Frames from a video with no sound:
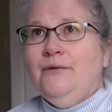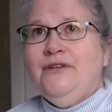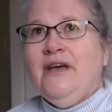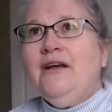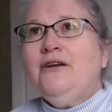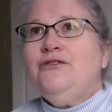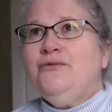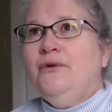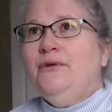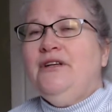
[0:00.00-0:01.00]
you can't
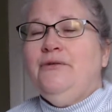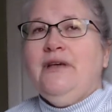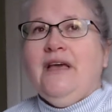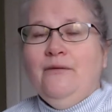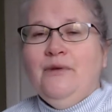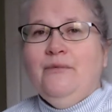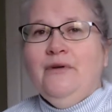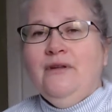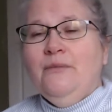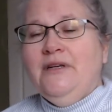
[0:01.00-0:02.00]
control it, and you can't be with
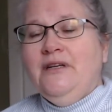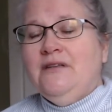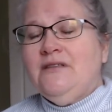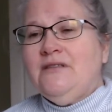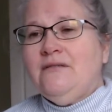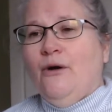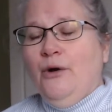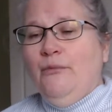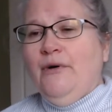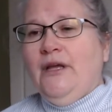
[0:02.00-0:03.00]
them, and it's
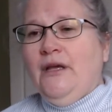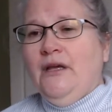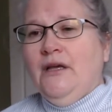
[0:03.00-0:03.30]
heartbreaking.